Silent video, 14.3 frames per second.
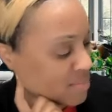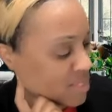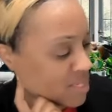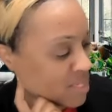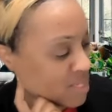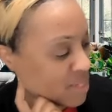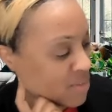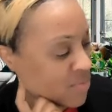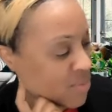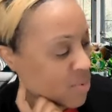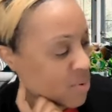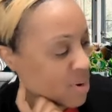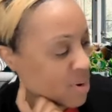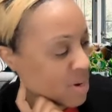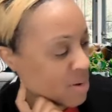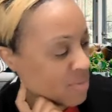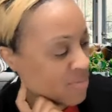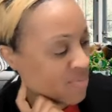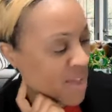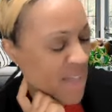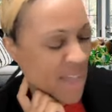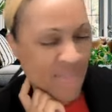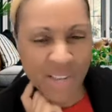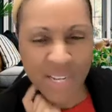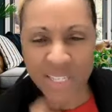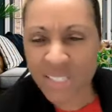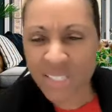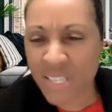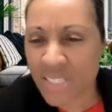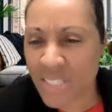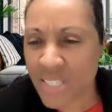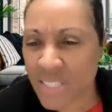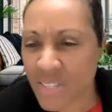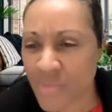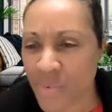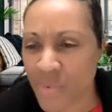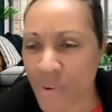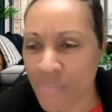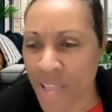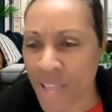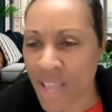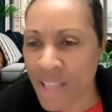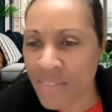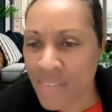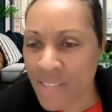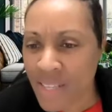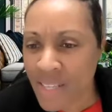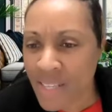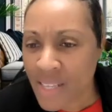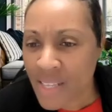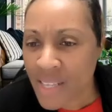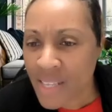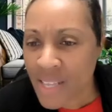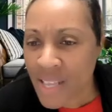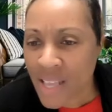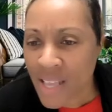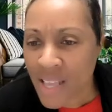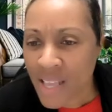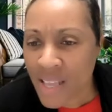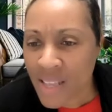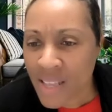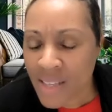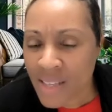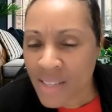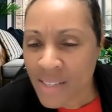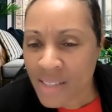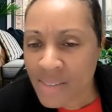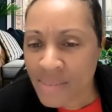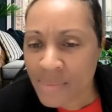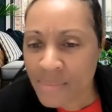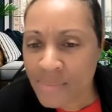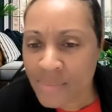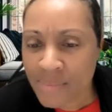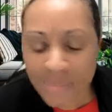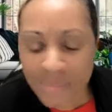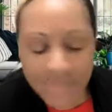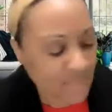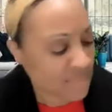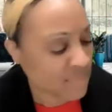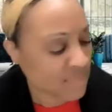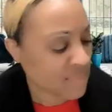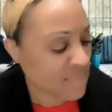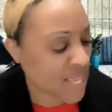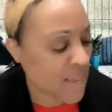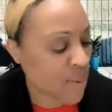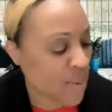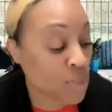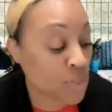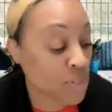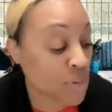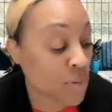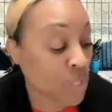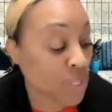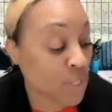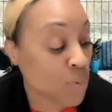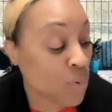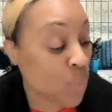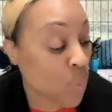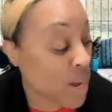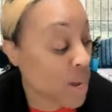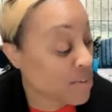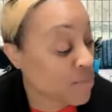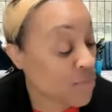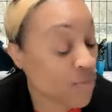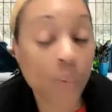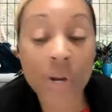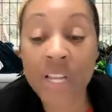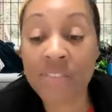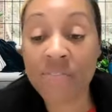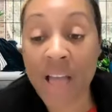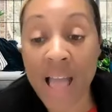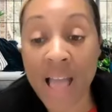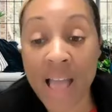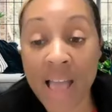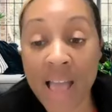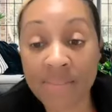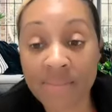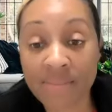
64 5. I didn't say 64 5. Um, it was Luke 145.